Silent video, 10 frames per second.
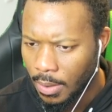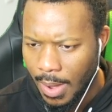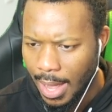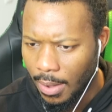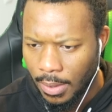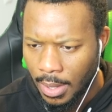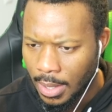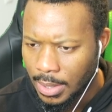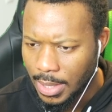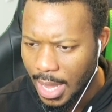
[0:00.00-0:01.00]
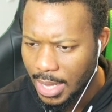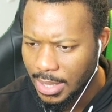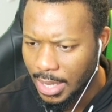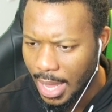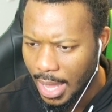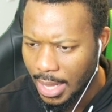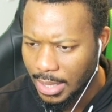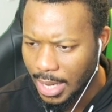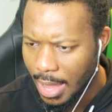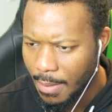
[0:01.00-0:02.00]
Wow. Today is the day.
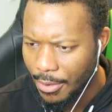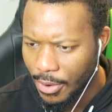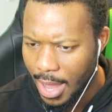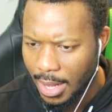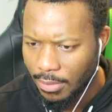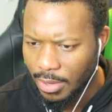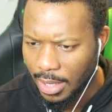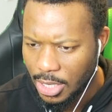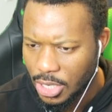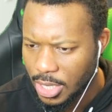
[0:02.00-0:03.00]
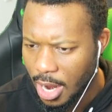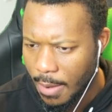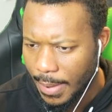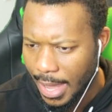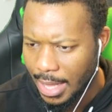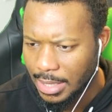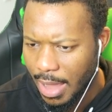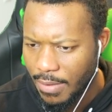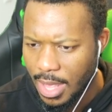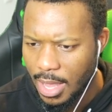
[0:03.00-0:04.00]
Today my reign of delicious terror begins.
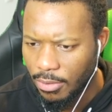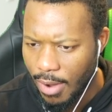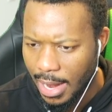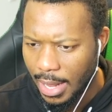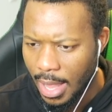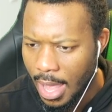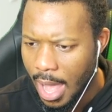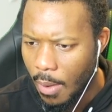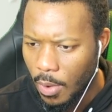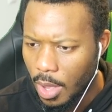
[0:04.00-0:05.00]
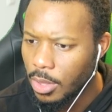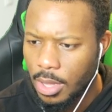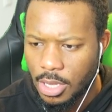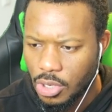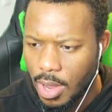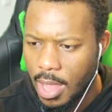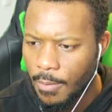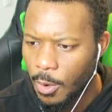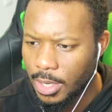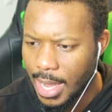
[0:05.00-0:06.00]
Everything is ready. I will go through the
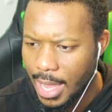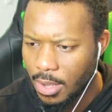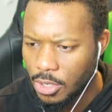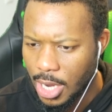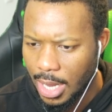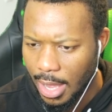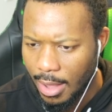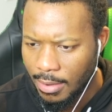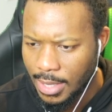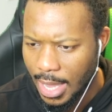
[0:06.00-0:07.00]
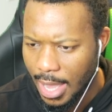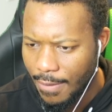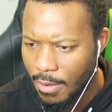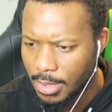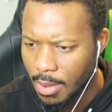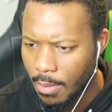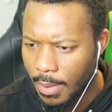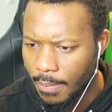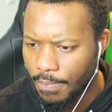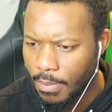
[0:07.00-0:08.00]
street where Daniel J lives and give him
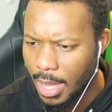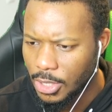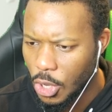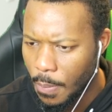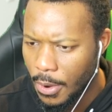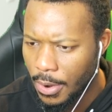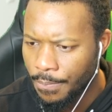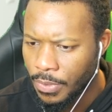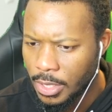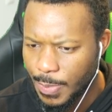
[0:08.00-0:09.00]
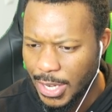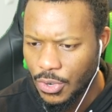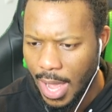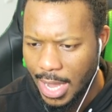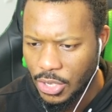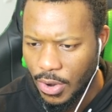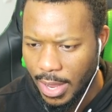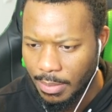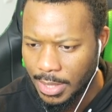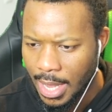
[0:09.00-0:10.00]
some of my super special ice
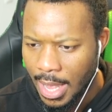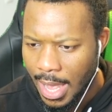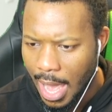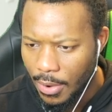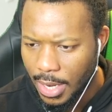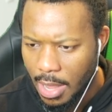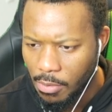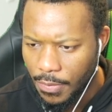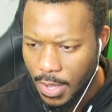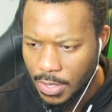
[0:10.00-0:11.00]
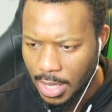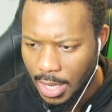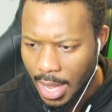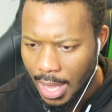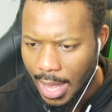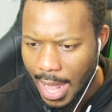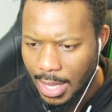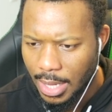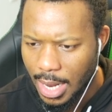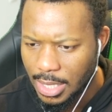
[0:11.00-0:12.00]
creams. How could he refuse it? I
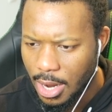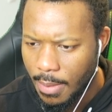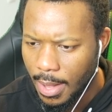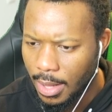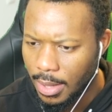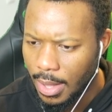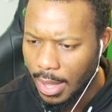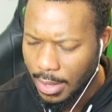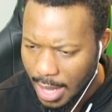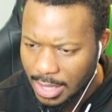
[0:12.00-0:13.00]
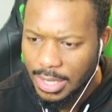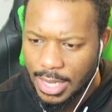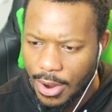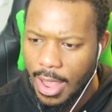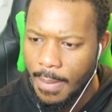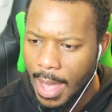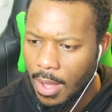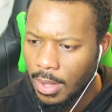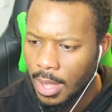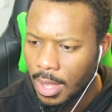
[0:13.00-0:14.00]
had the necessary amount, necessary
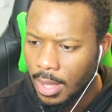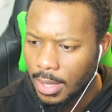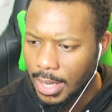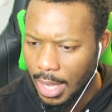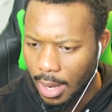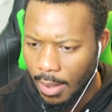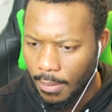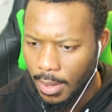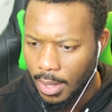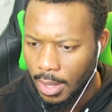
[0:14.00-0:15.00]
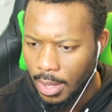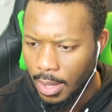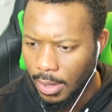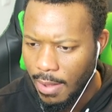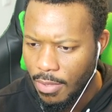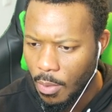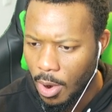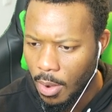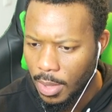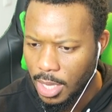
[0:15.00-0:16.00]
amount to kill him. He'll leave the
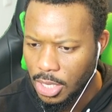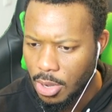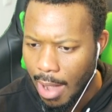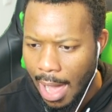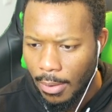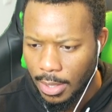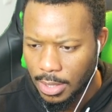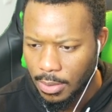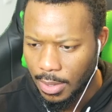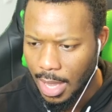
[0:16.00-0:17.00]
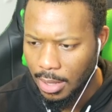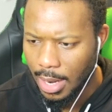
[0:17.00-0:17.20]
world within two hours, without